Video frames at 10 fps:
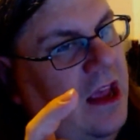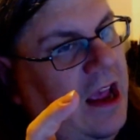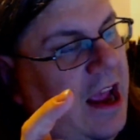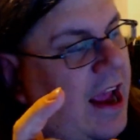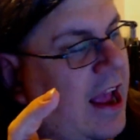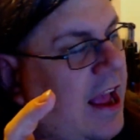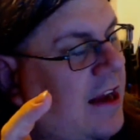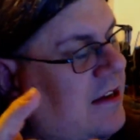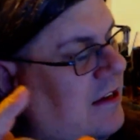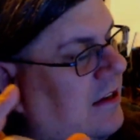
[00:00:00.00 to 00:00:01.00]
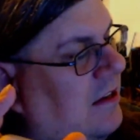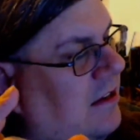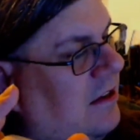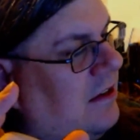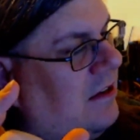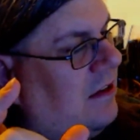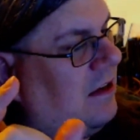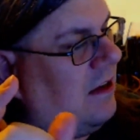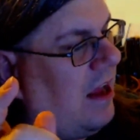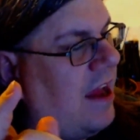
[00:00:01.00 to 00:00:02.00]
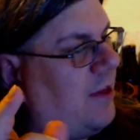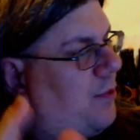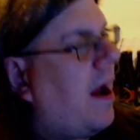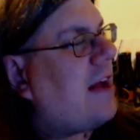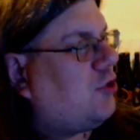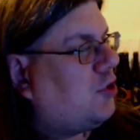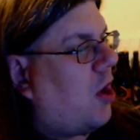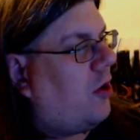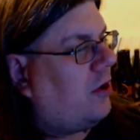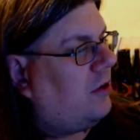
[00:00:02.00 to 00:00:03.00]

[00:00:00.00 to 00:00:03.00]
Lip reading: and a thrash song,